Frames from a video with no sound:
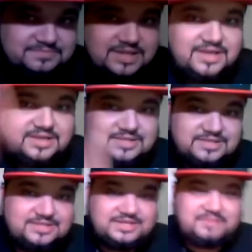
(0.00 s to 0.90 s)
This thing
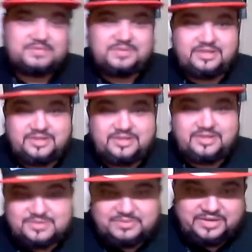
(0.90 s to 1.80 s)
makes me look ghostly
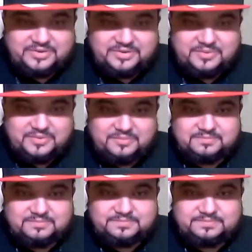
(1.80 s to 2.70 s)
white, dude.
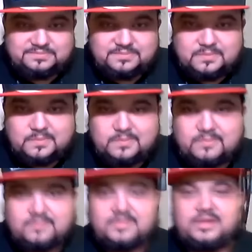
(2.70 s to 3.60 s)

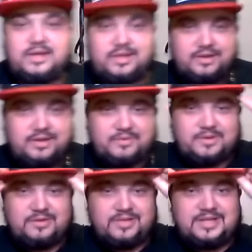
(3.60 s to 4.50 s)
Yeah, there we go. That's
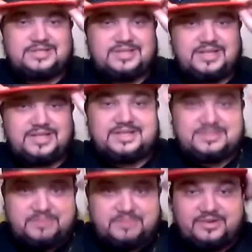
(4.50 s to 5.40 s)
see, that's a better
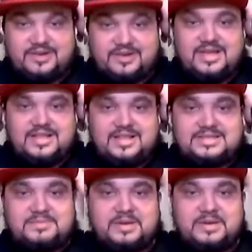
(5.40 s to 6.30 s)
that's a better
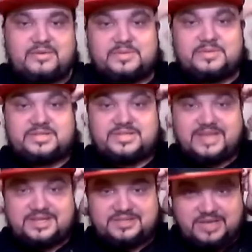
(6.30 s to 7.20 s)
representation, man. I'm
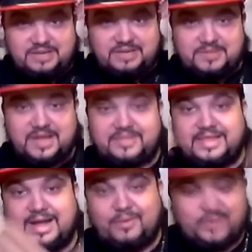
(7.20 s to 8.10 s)
not that white, dude.